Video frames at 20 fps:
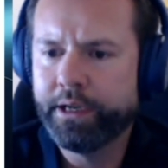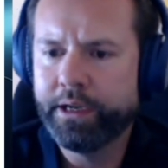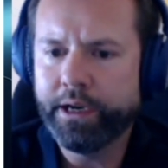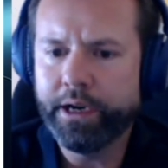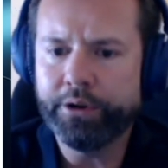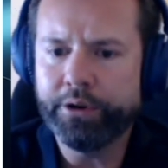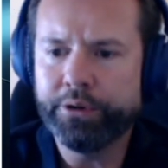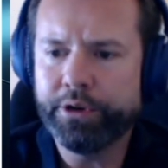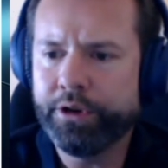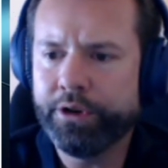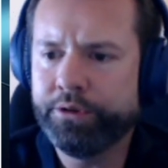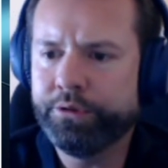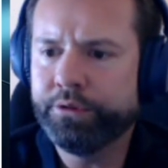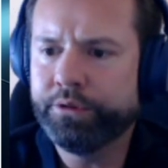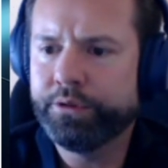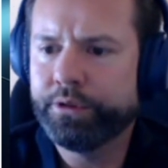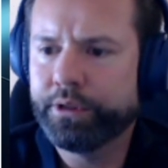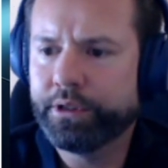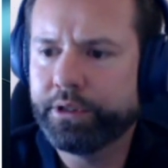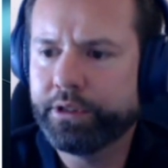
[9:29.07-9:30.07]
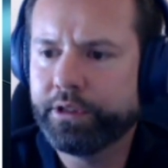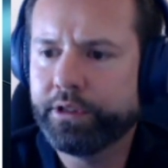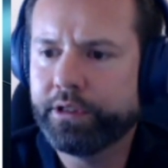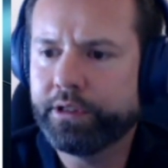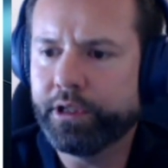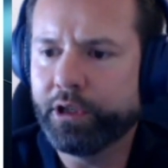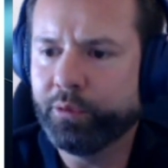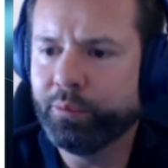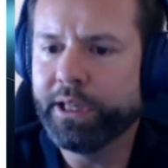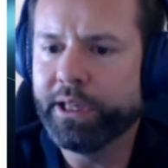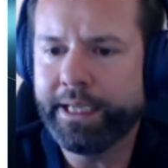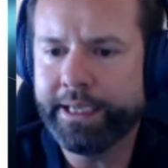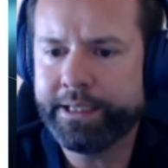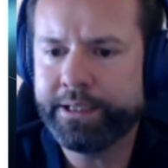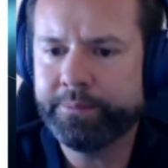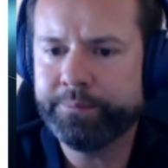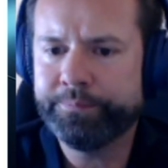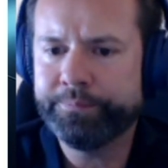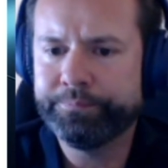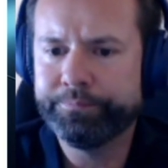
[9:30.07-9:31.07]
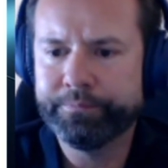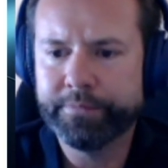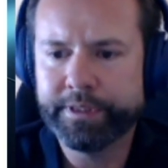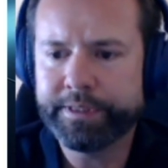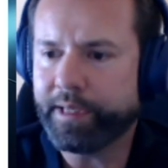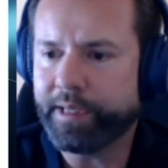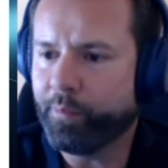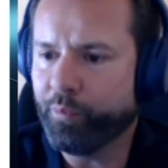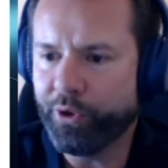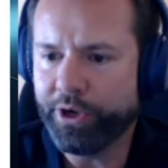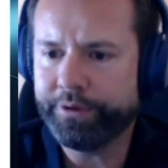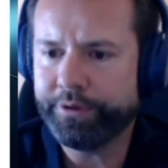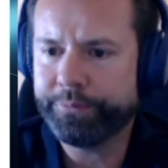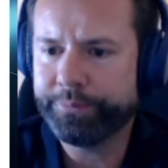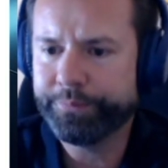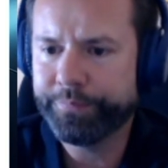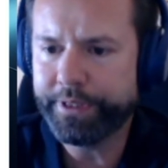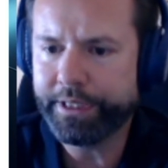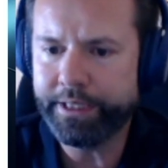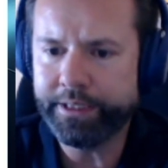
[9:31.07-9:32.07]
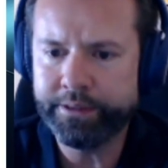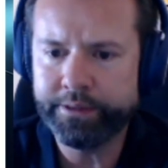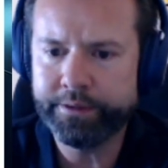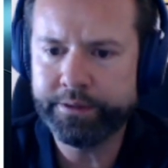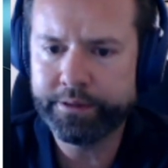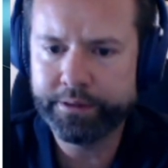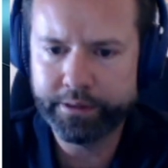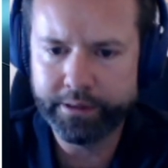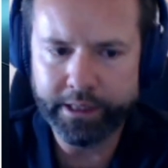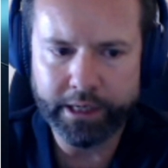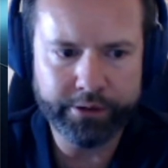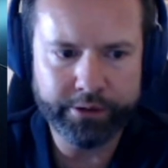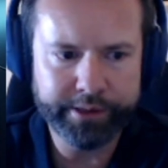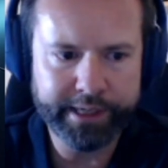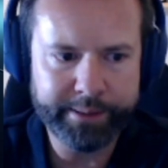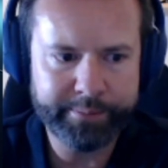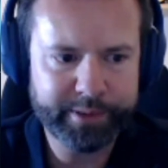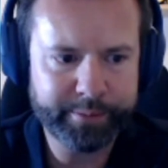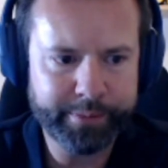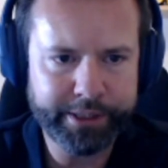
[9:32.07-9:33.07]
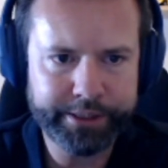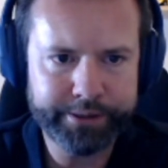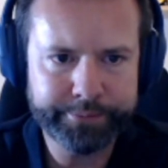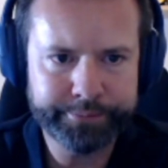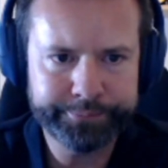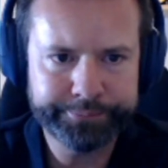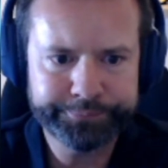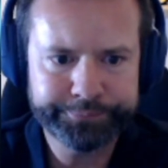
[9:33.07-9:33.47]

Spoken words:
our own global atom somewhere in our namespace.